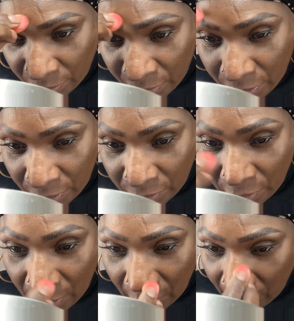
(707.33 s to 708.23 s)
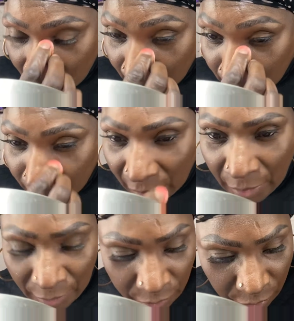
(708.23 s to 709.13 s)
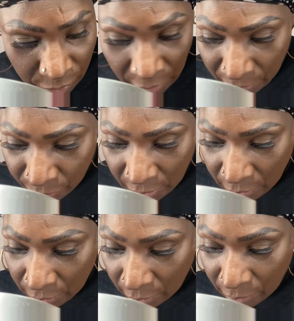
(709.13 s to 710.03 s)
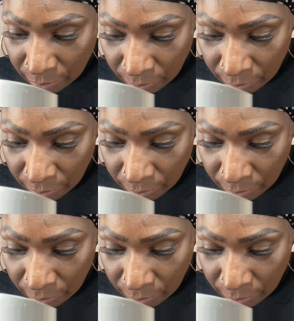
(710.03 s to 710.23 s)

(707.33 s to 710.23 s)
because my allergies kept kicking up.